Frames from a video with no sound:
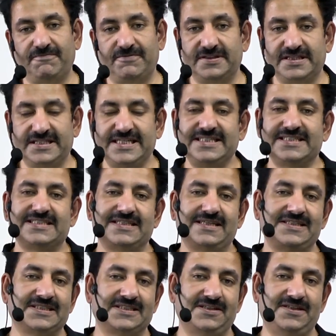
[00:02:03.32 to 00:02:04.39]
for these
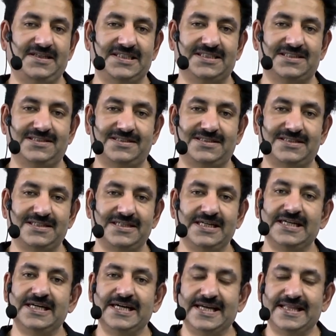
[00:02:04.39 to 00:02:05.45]
situations.
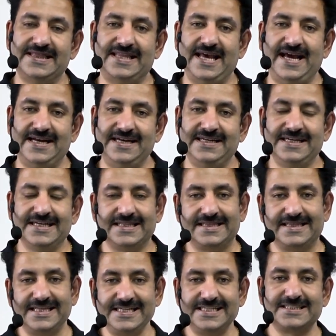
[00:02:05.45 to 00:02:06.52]
Then
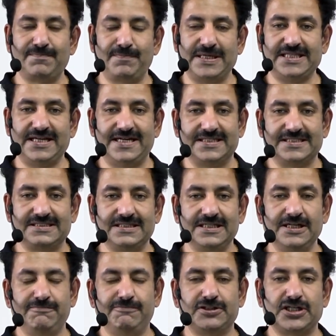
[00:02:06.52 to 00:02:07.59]
these methods,
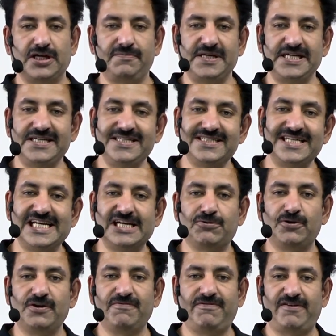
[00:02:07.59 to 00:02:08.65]
which can be easily
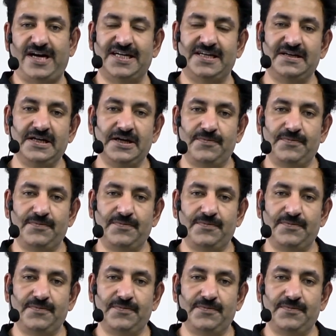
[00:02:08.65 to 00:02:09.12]
codified,